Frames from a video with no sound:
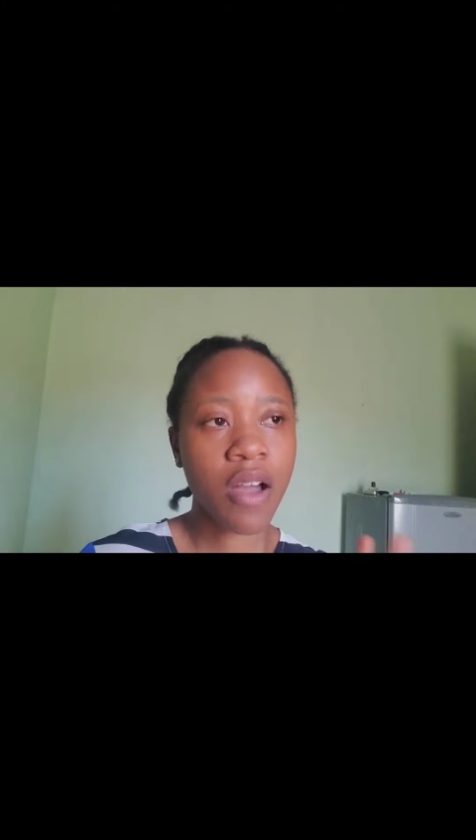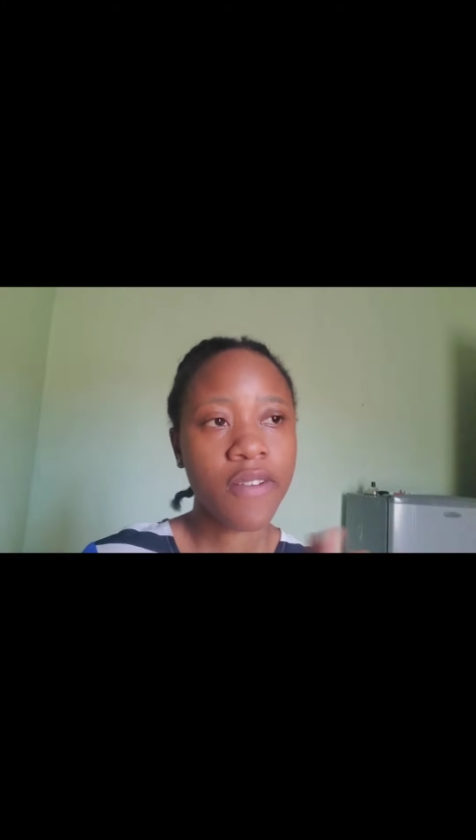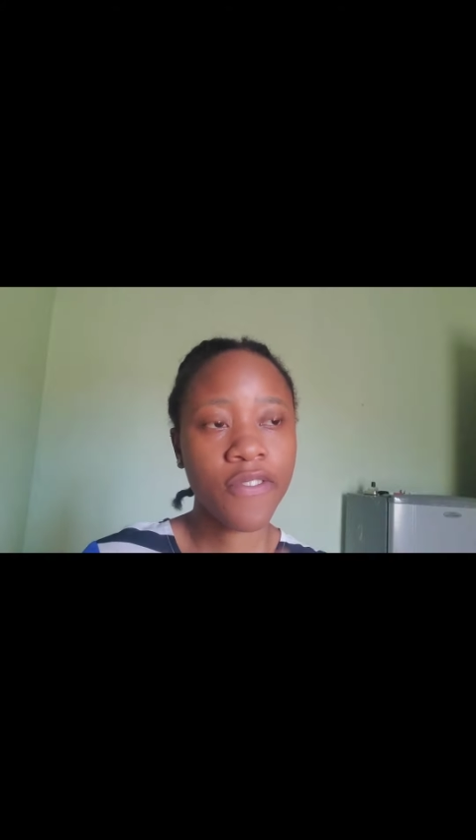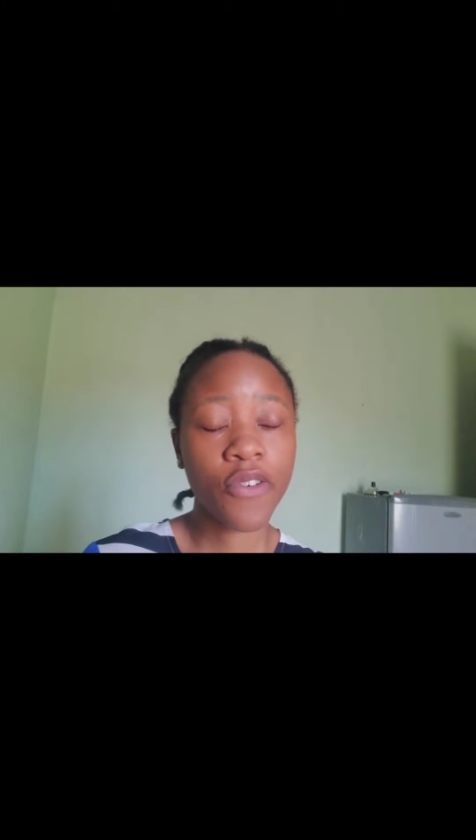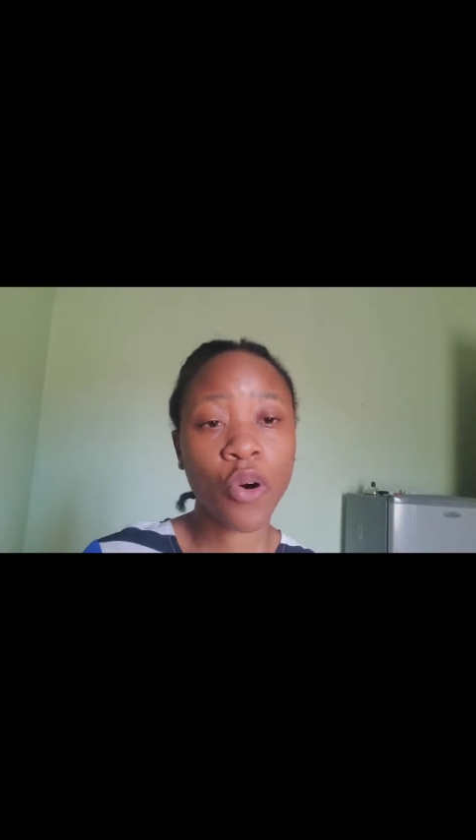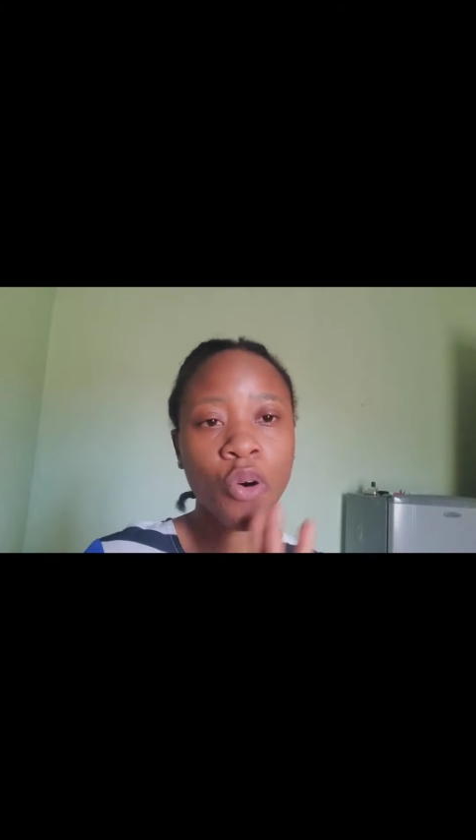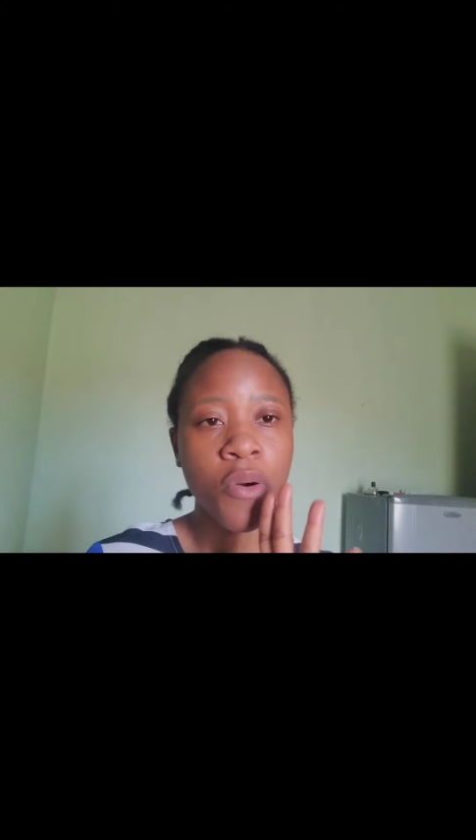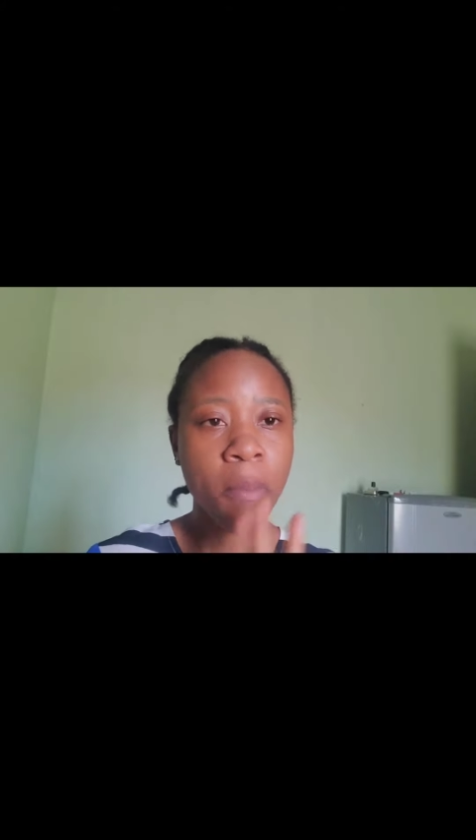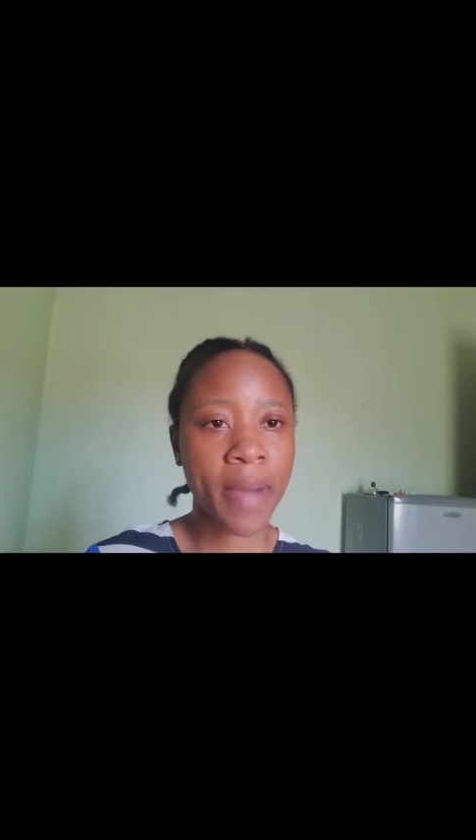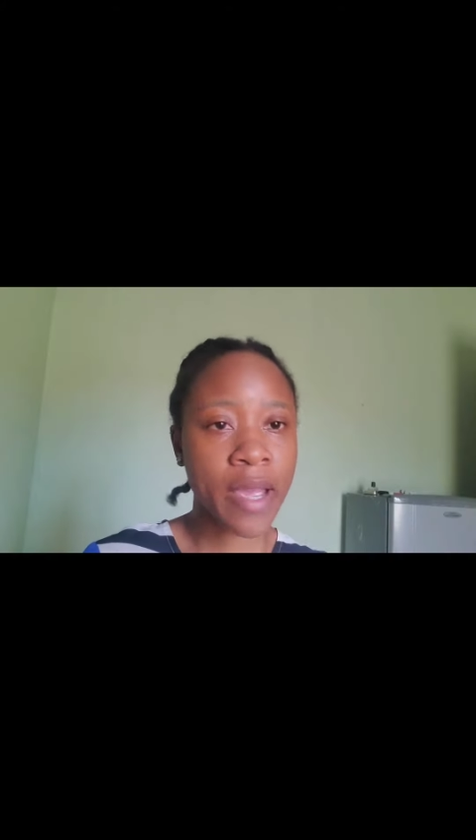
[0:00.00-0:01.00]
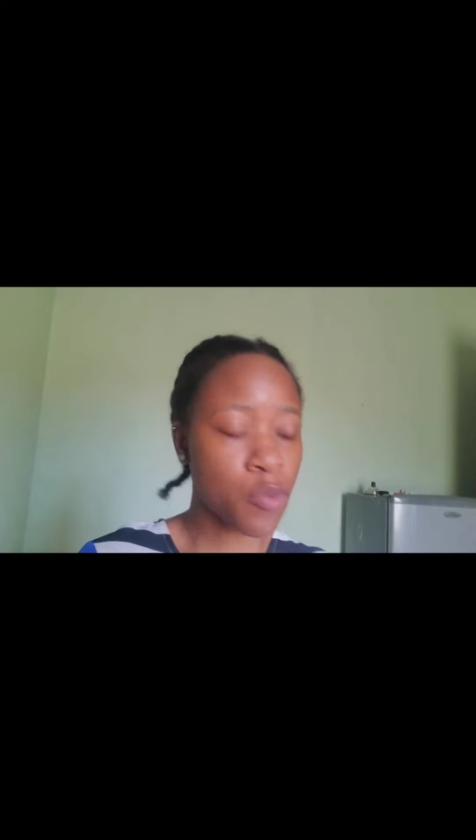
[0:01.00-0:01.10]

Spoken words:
for my